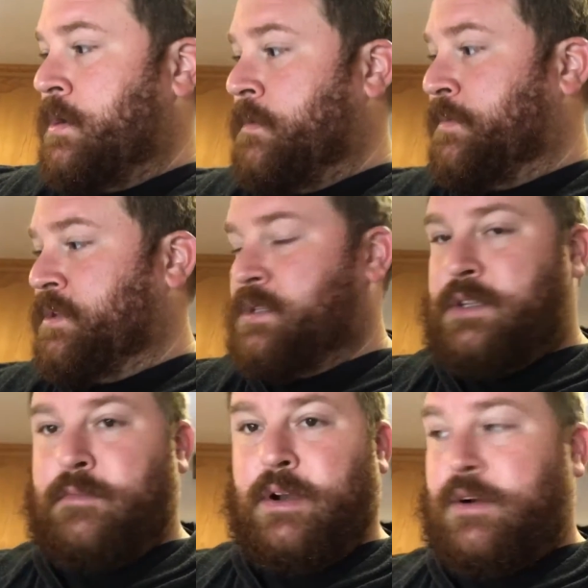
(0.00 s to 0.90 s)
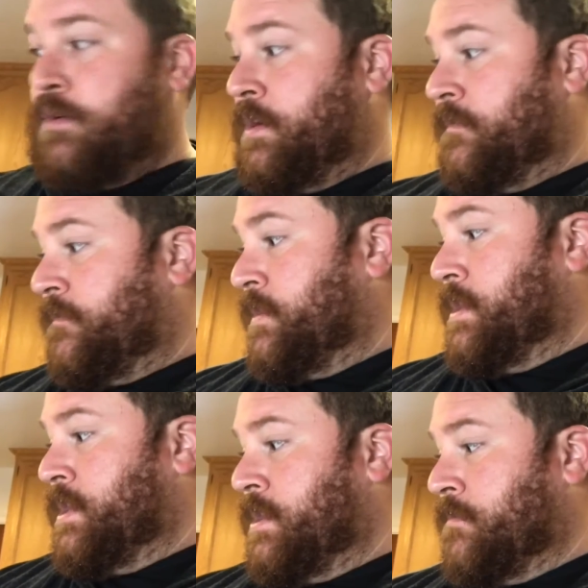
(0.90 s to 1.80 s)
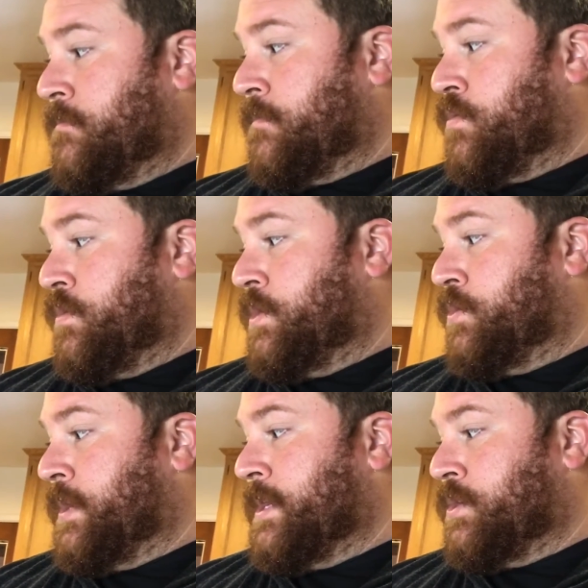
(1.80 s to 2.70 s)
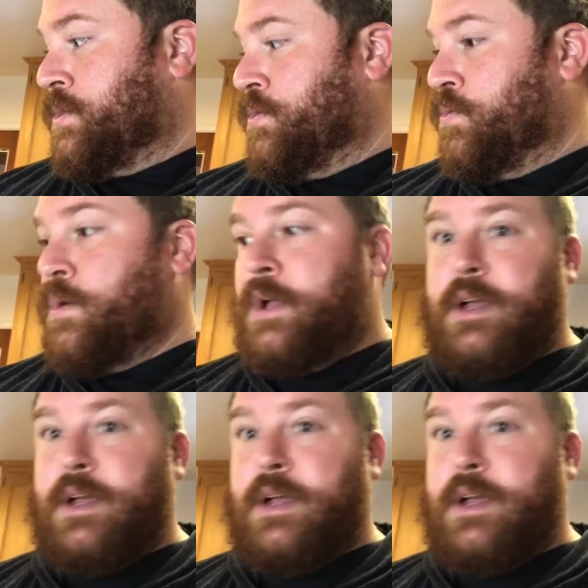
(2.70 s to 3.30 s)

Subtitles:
gonna put this in the microwave, and then I'm going to get to